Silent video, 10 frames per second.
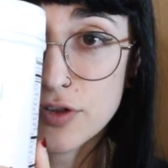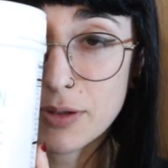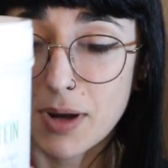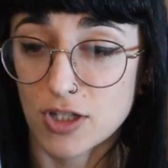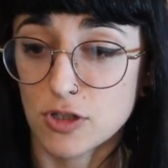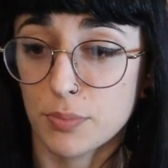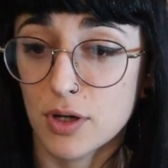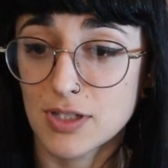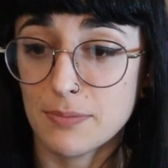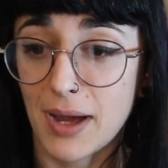for the matcha
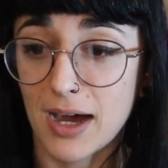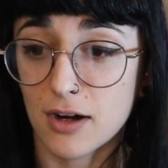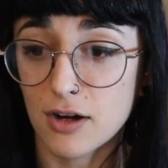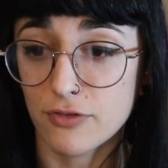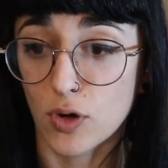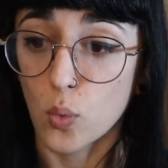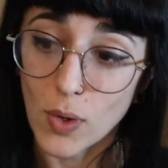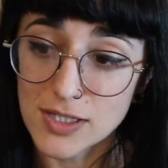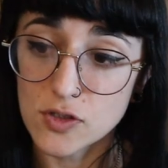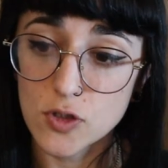protein powder, for
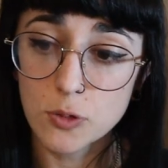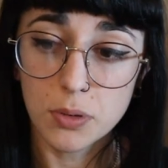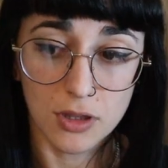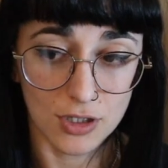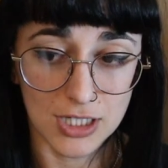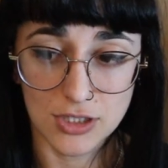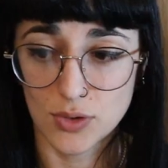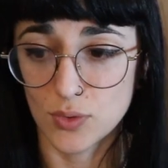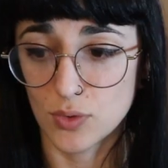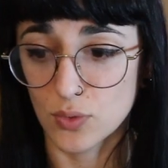one scoop,
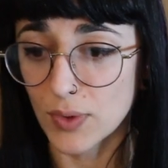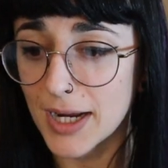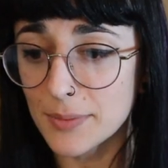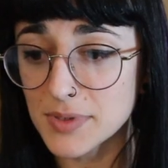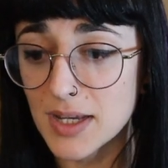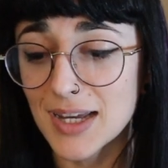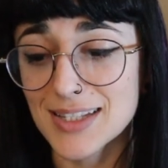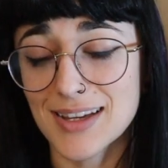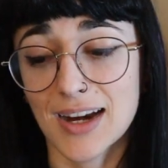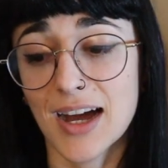32 grams,
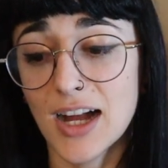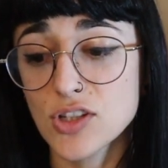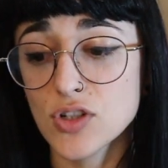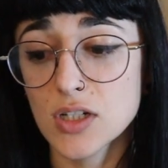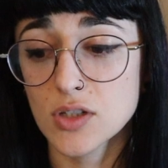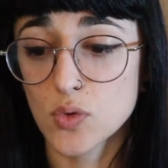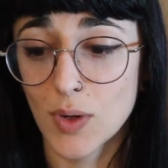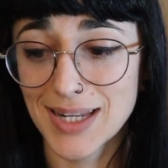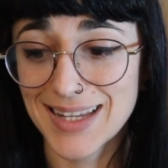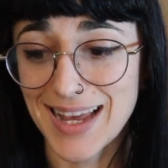it's got
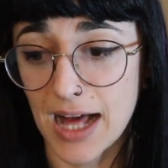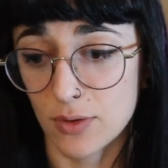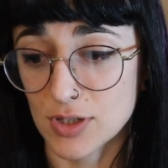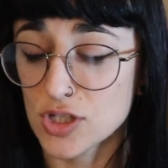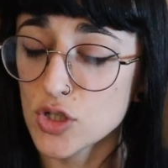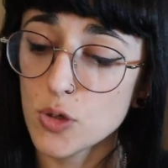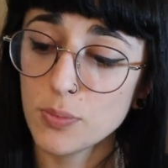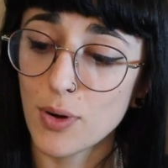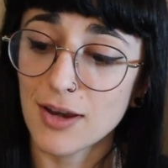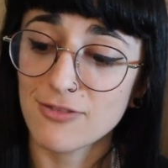120 calories,
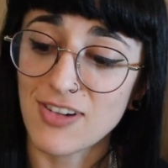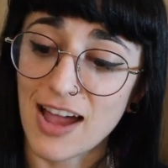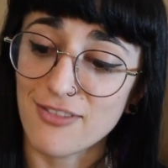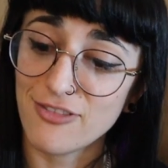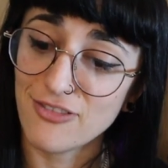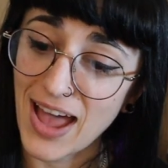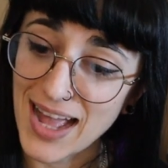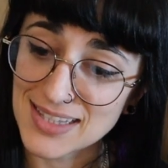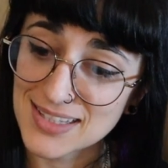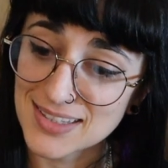2.5
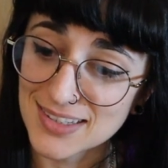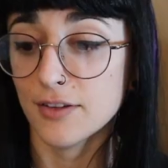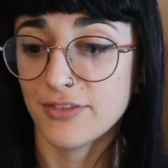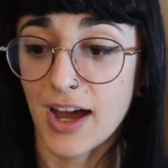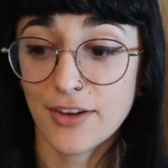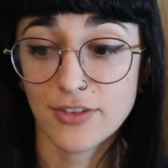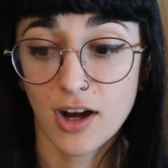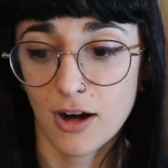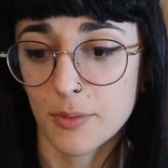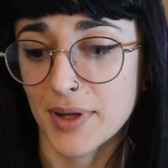fat, 5
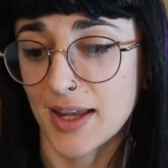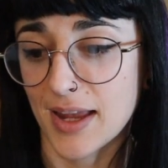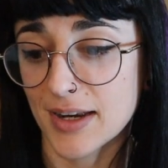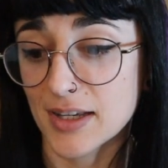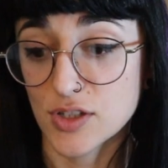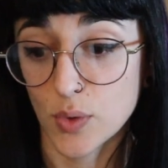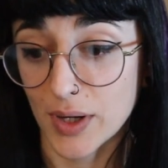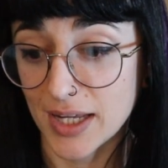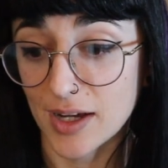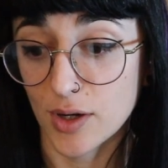carb, and
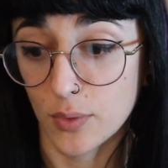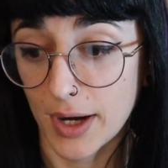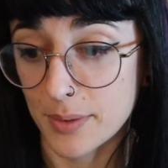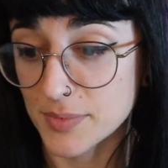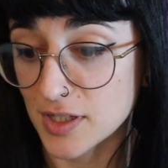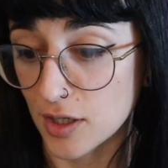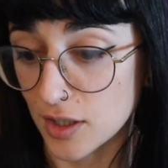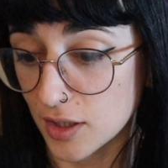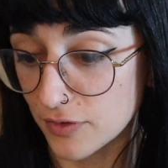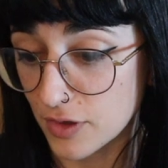20 grams
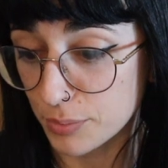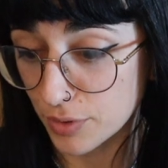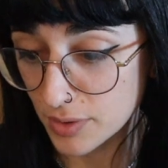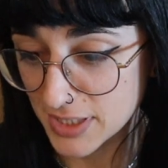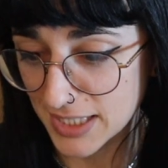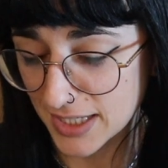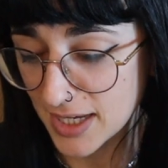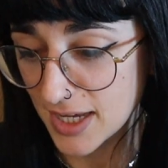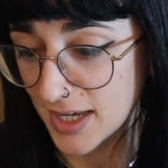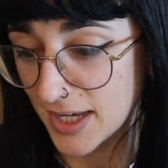of protein.
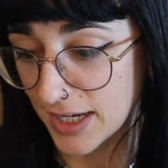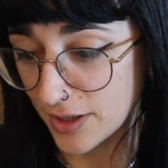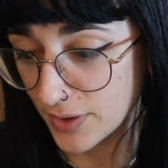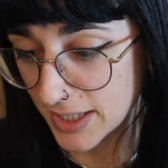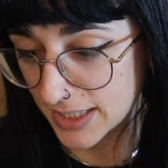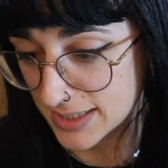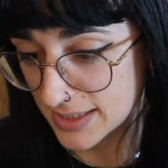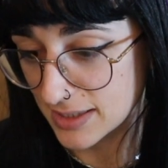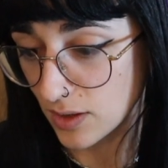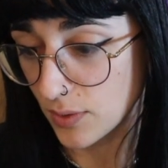
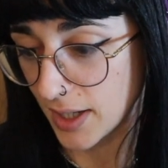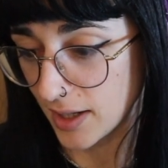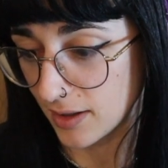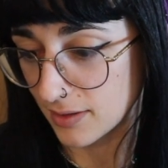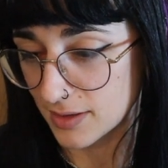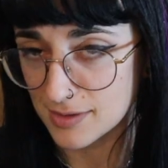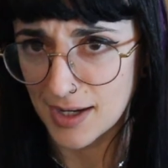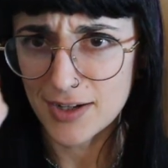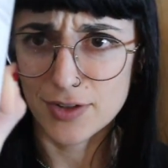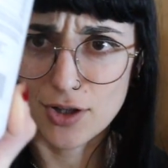Ingredients, okay, it's
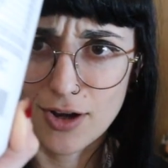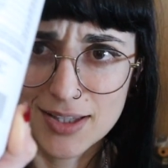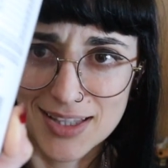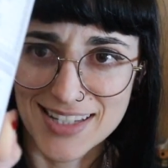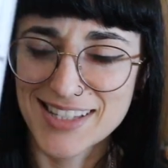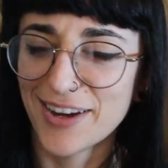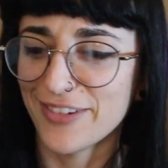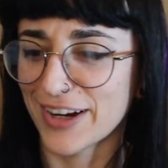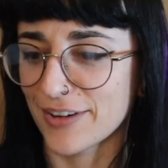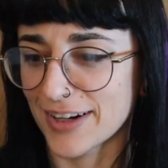kind of a long list of
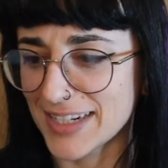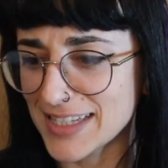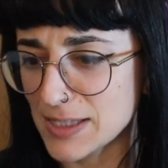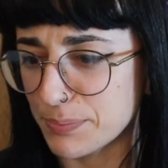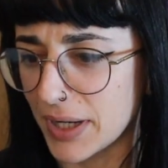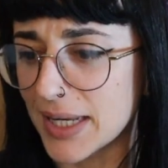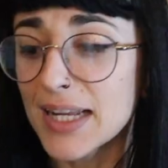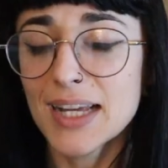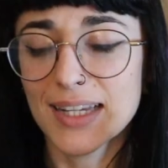ingredients, but